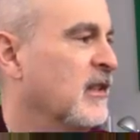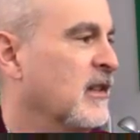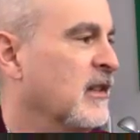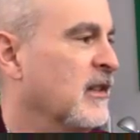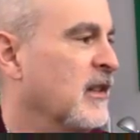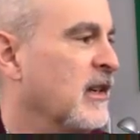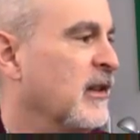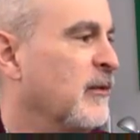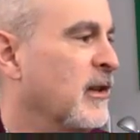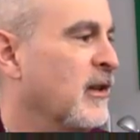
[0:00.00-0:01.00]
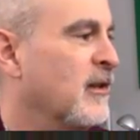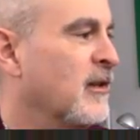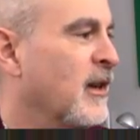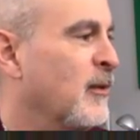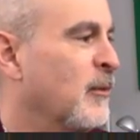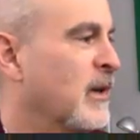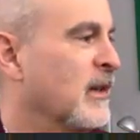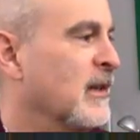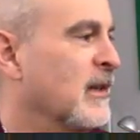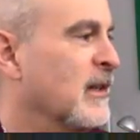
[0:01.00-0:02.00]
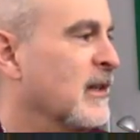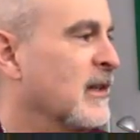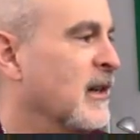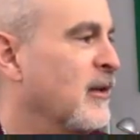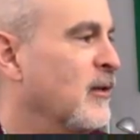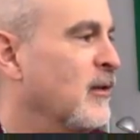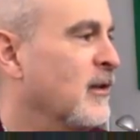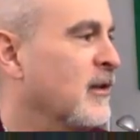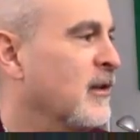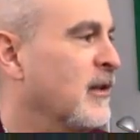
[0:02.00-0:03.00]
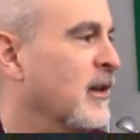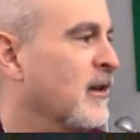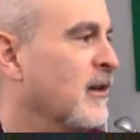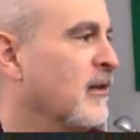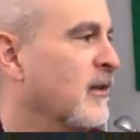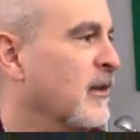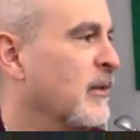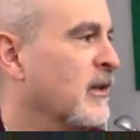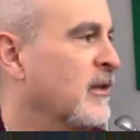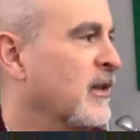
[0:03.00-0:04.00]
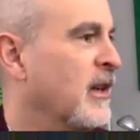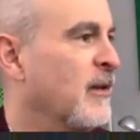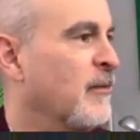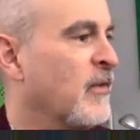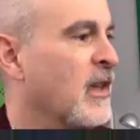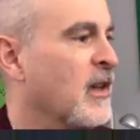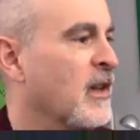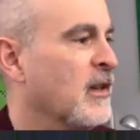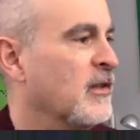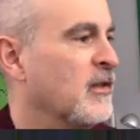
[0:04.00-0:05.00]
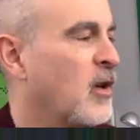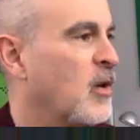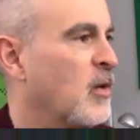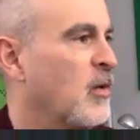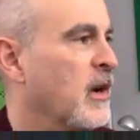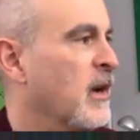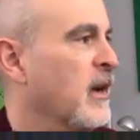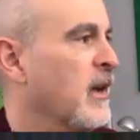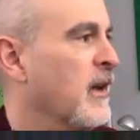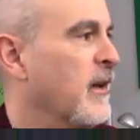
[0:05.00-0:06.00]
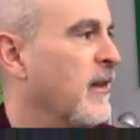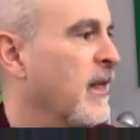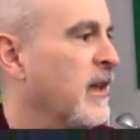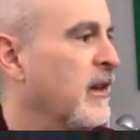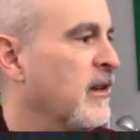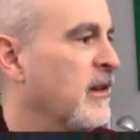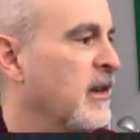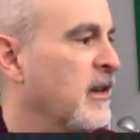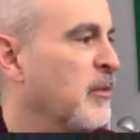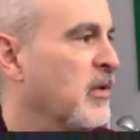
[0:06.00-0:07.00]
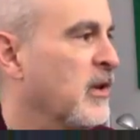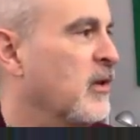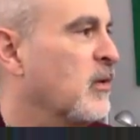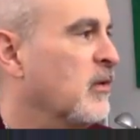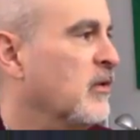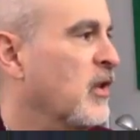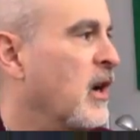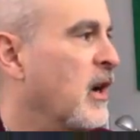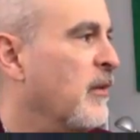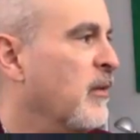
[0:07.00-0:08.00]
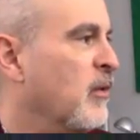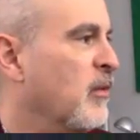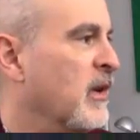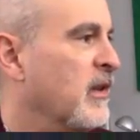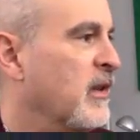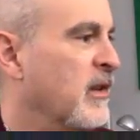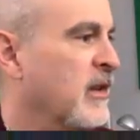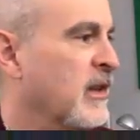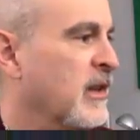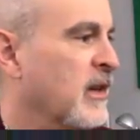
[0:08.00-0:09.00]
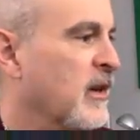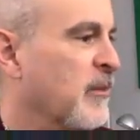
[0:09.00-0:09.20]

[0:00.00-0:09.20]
not exactly what I look like, but I do look good there, I must say. So it did a pretty cool job with the